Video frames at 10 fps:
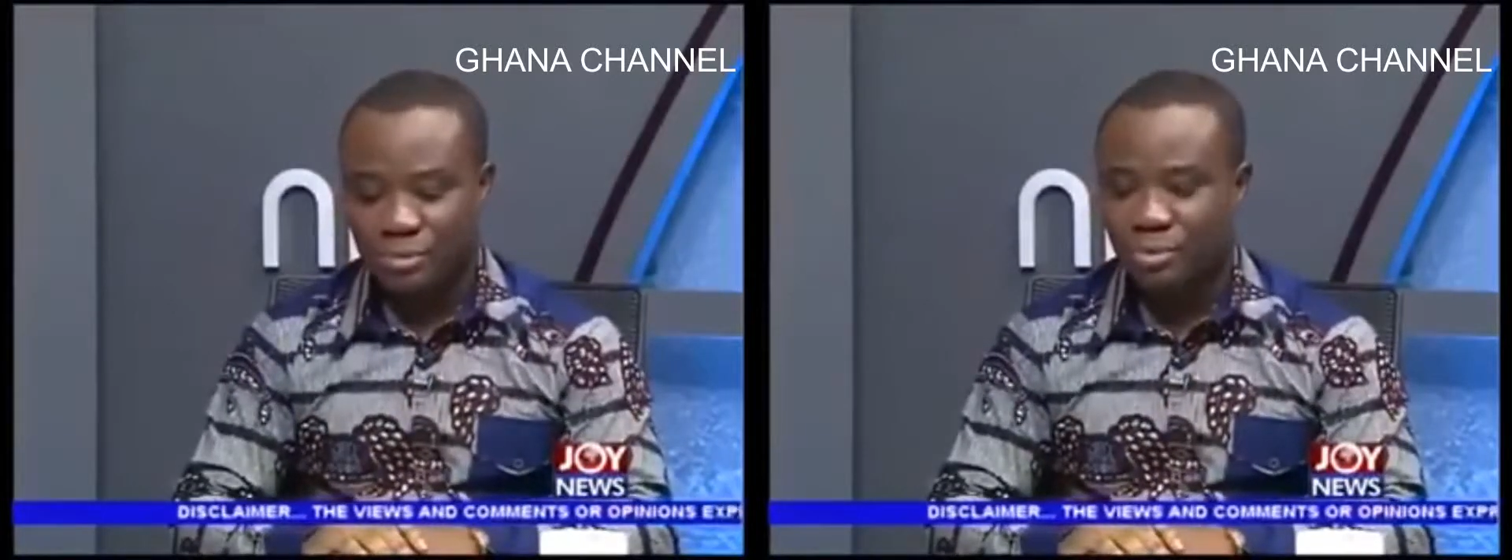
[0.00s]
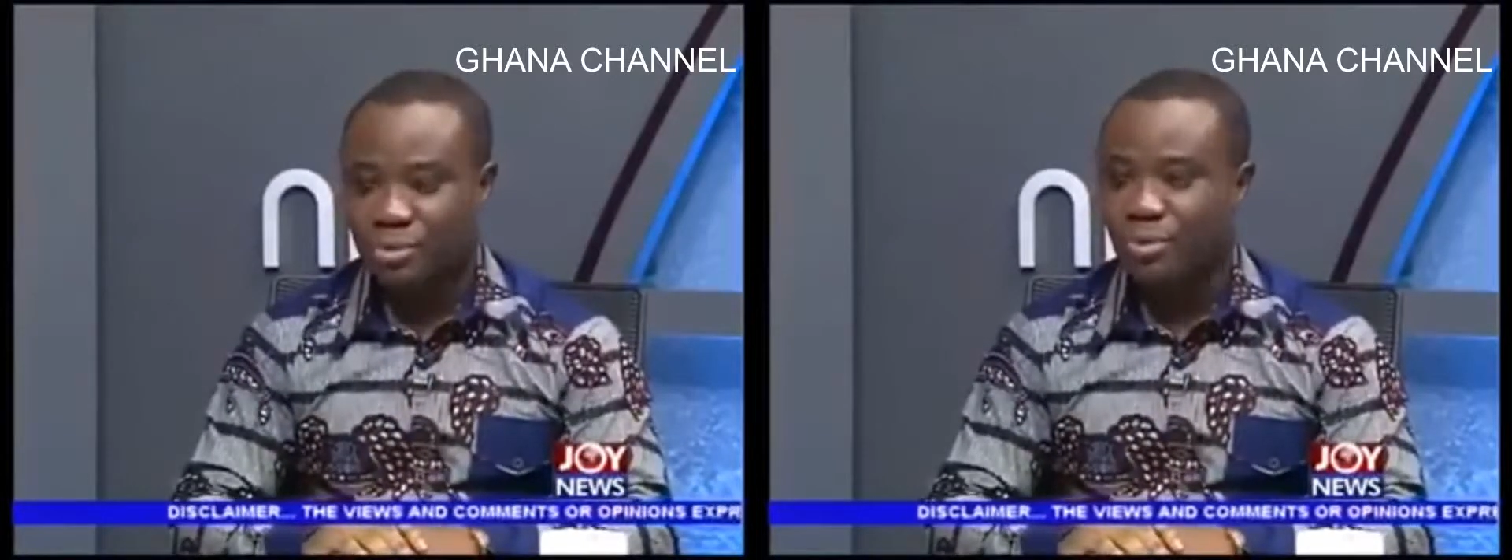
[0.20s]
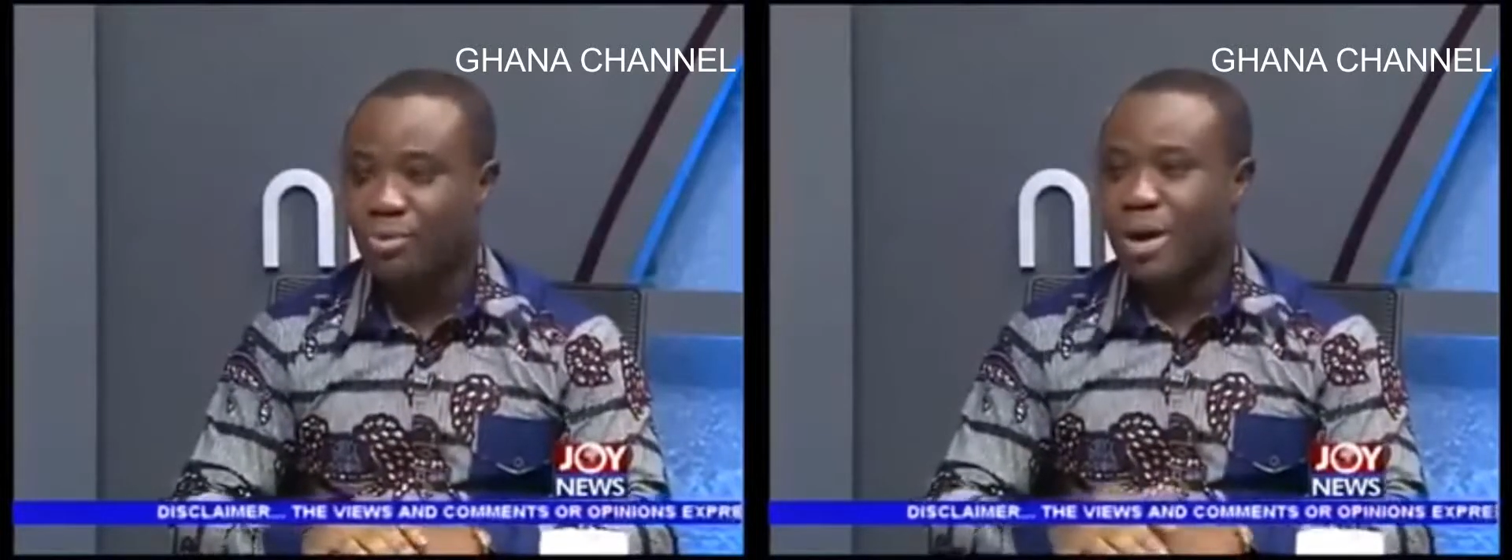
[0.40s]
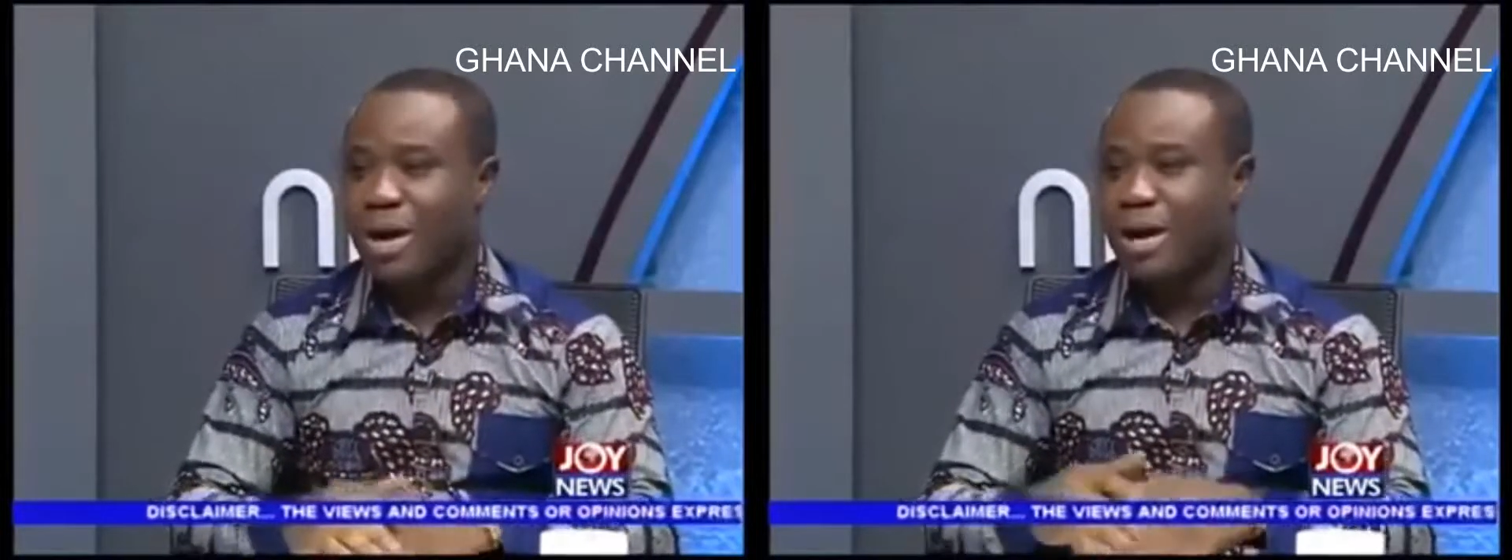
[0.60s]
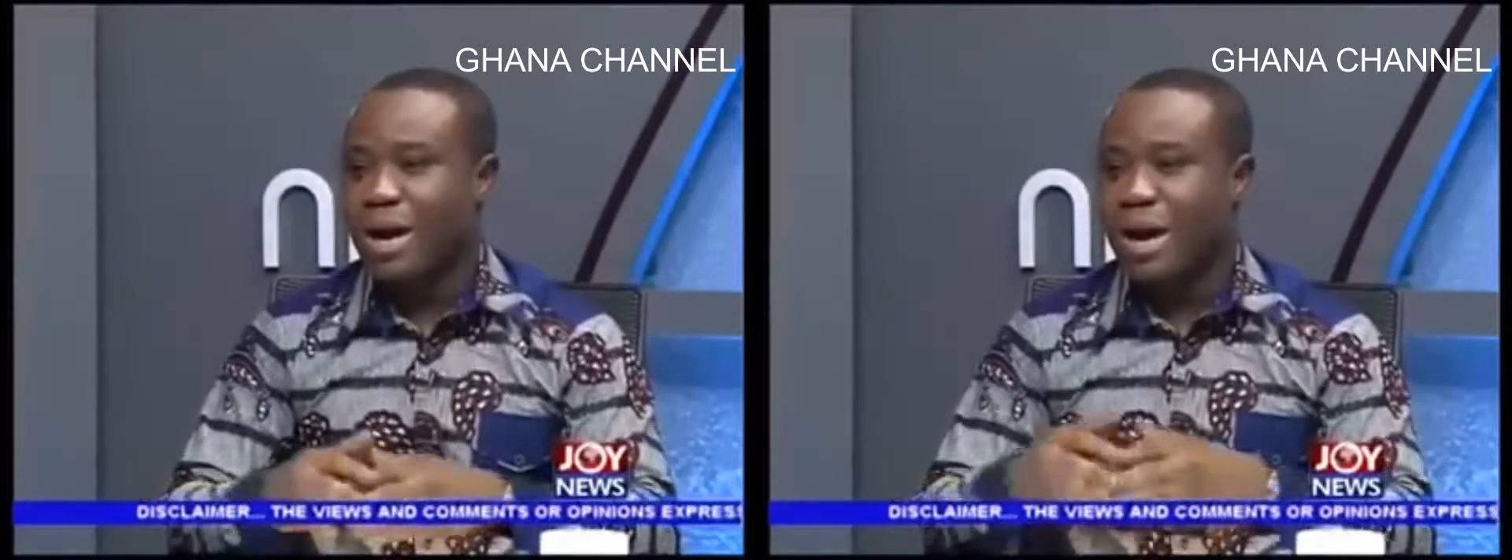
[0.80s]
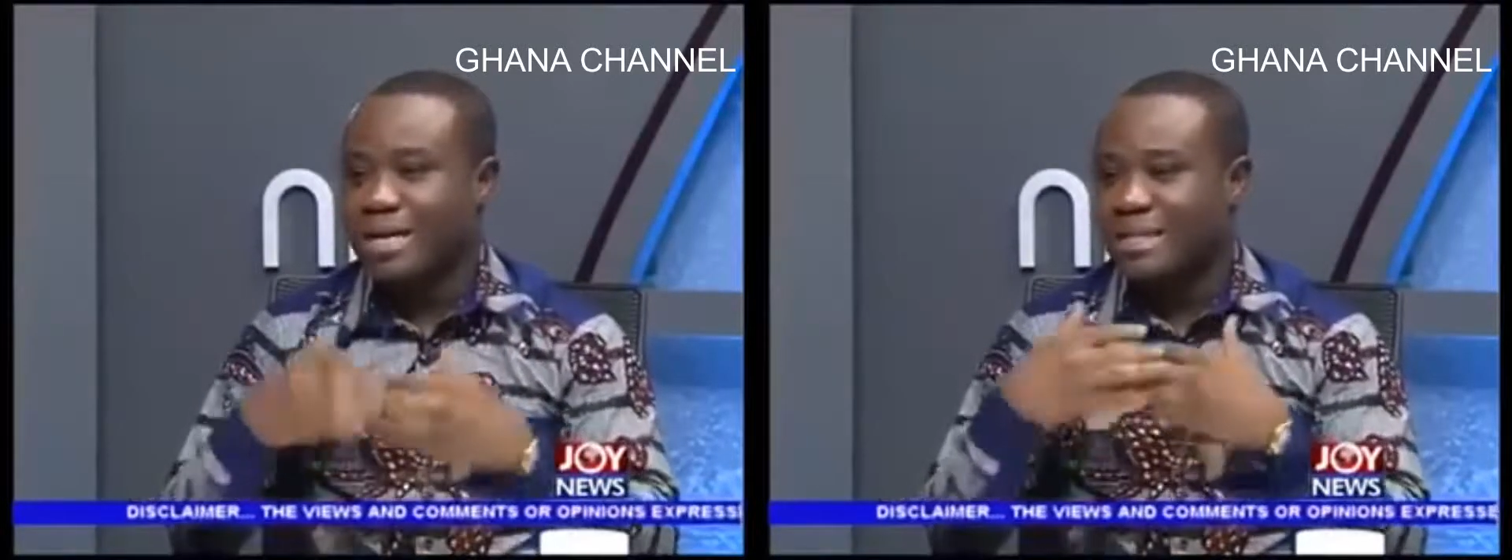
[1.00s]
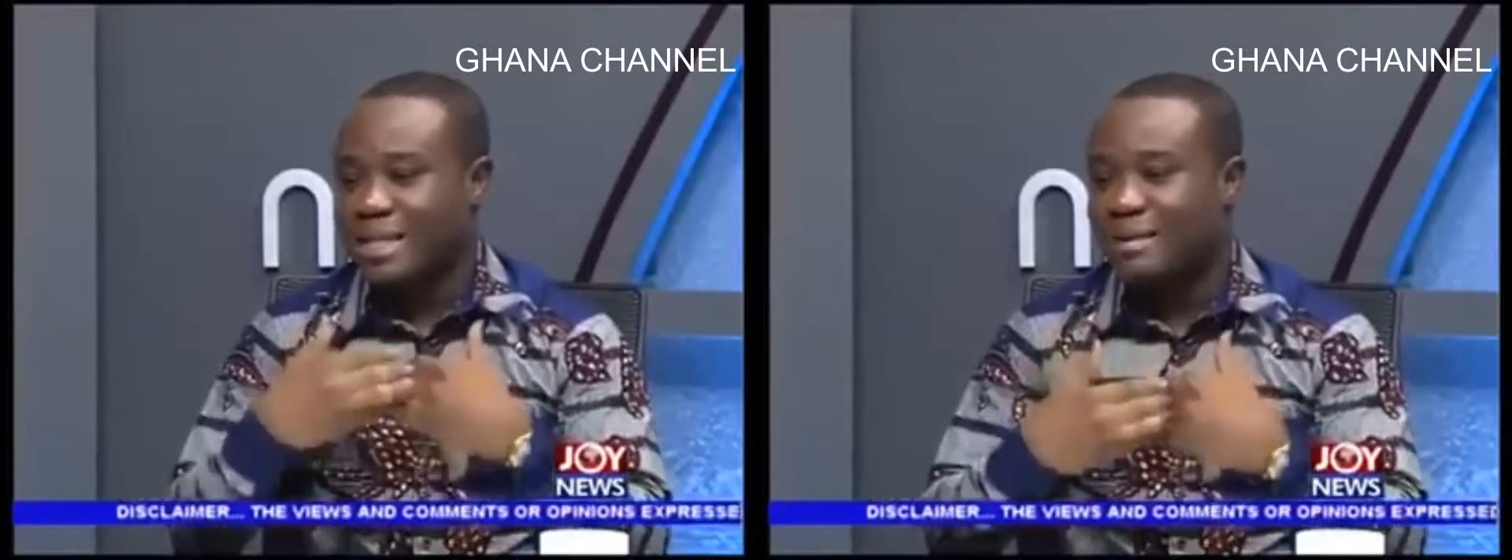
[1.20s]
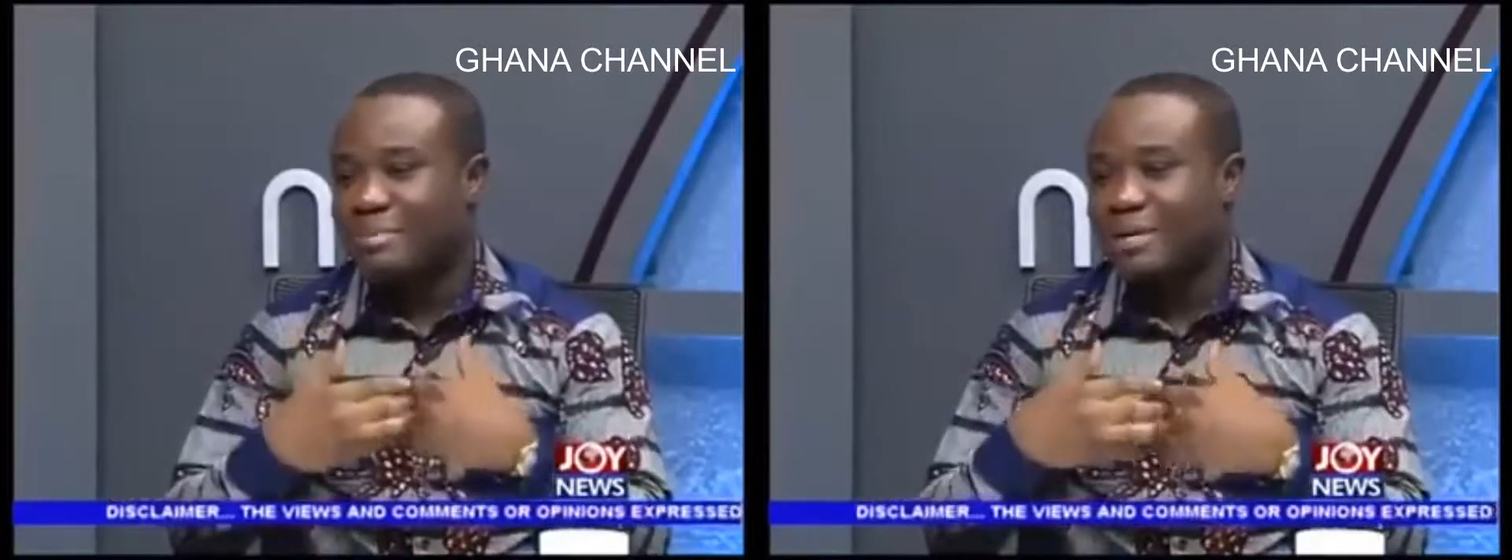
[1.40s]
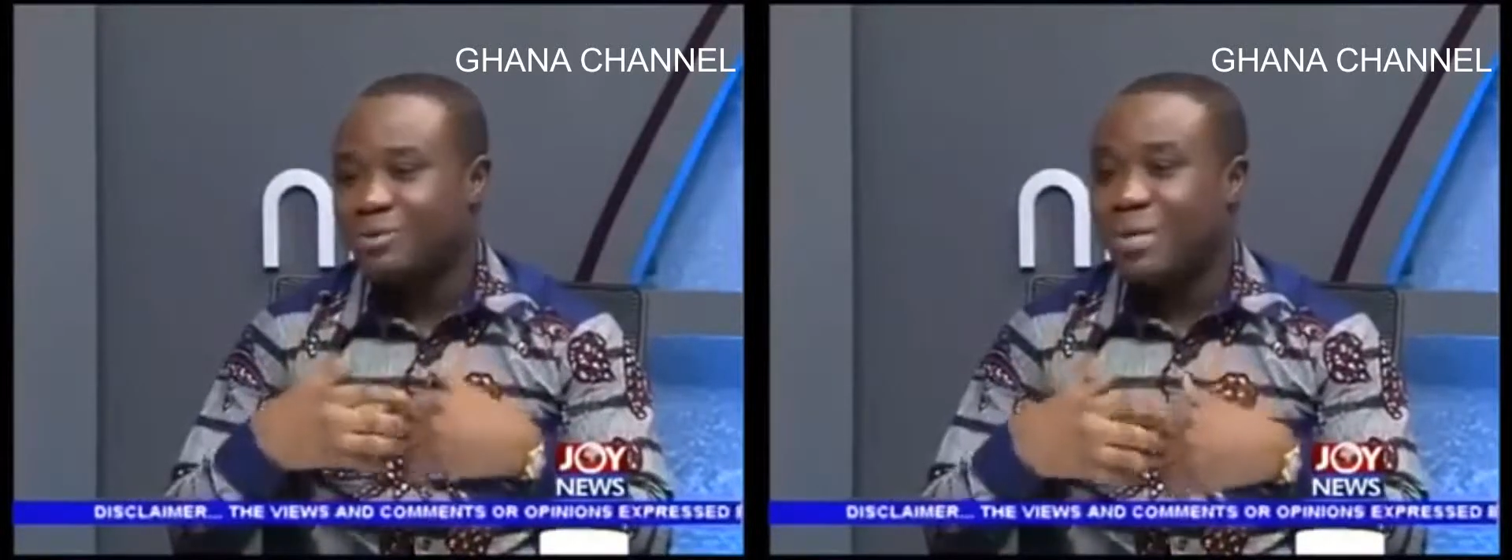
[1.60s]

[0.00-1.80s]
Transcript: So at the time that we